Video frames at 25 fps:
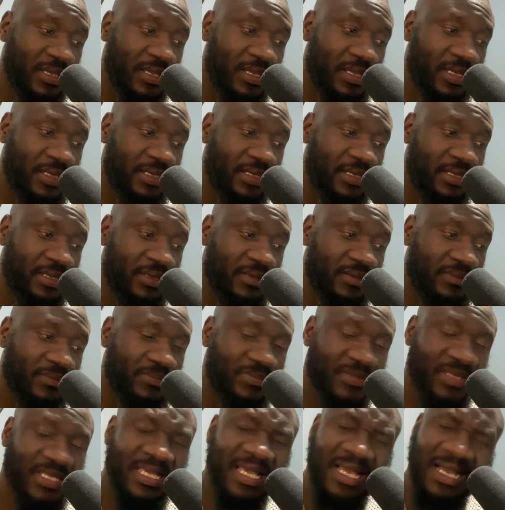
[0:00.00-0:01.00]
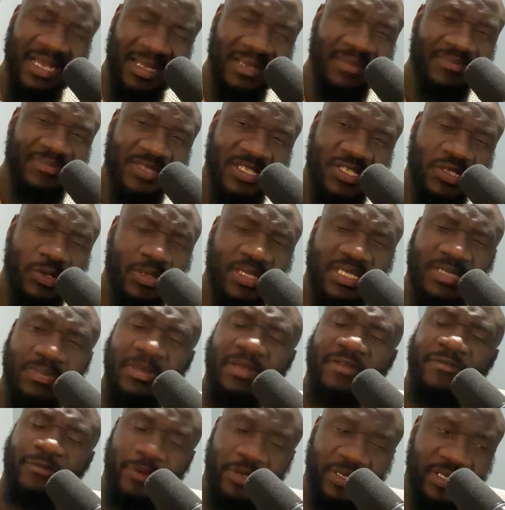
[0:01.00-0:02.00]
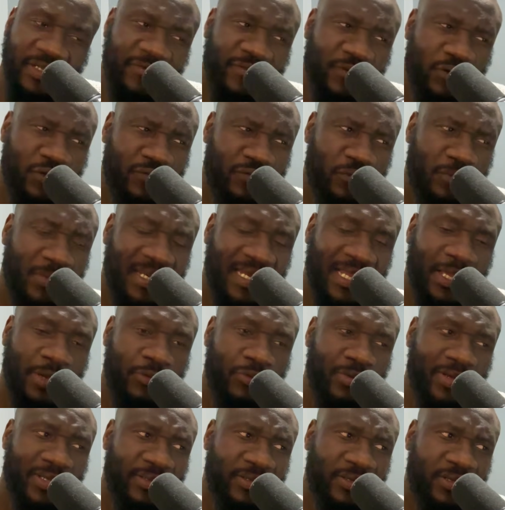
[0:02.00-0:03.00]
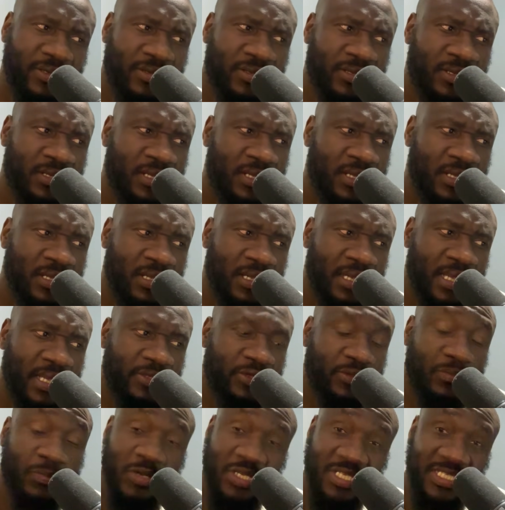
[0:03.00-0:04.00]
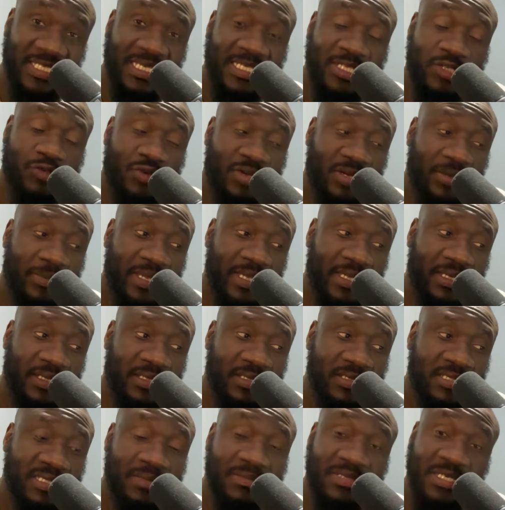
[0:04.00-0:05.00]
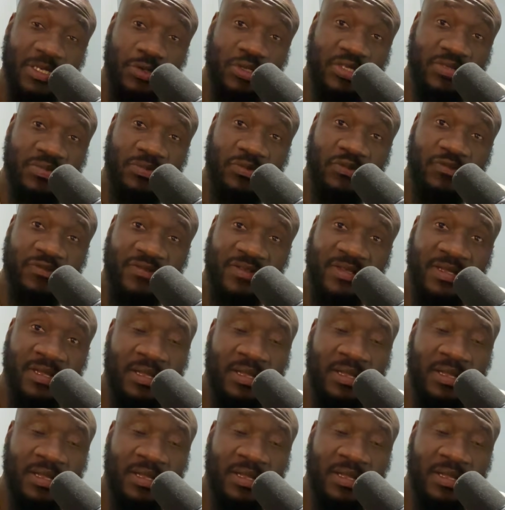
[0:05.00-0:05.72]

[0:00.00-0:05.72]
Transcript: And yeah, so it's been very difficult for Malawi right now. And the president's trying to make some serious moves.